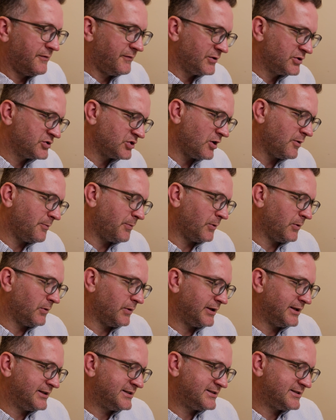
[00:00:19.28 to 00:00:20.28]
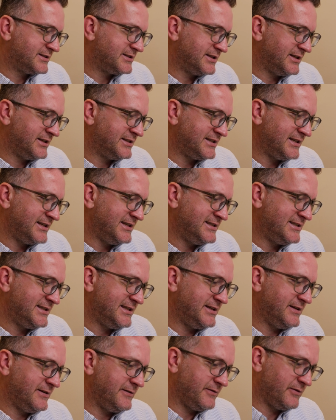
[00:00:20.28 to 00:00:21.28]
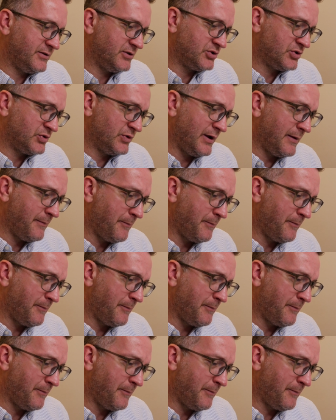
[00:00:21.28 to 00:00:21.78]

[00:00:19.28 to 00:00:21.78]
example, it's easy to